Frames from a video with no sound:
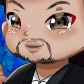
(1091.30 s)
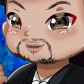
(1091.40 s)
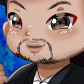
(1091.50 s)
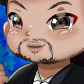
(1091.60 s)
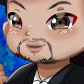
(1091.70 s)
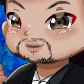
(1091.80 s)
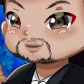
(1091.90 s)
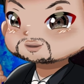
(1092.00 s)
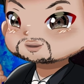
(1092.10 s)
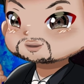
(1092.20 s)

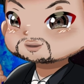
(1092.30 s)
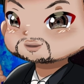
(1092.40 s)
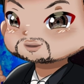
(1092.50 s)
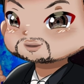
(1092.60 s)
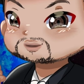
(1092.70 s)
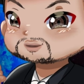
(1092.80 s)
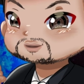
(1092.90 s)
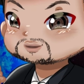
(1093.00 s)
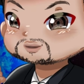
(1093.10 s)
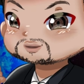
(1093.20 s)

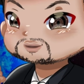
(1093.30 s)
Nothing is said.